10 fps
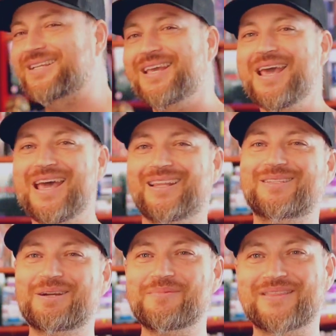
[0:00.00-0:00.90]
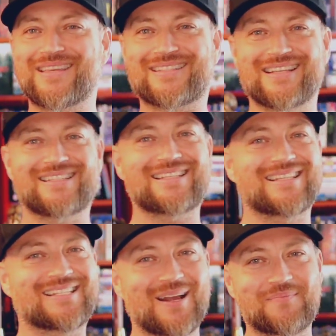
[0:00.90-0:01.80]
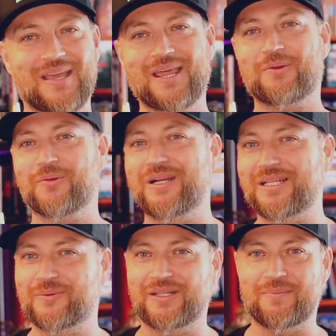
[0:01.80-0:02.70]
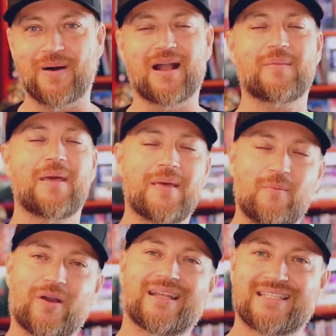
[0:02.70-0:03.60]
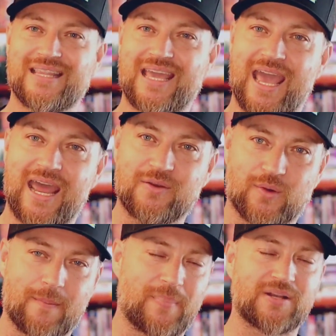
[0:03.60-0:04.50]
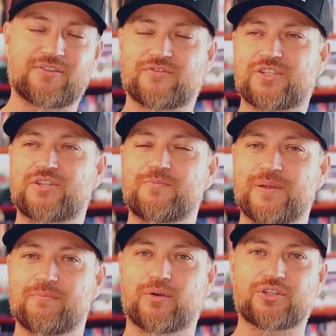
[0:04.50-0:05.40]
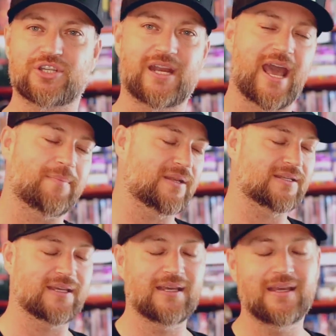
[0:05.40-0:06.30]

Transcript: could, let's talk about this because this is something that really really bugged me and then we'll get to the end where a bunch of stupid bullshit happened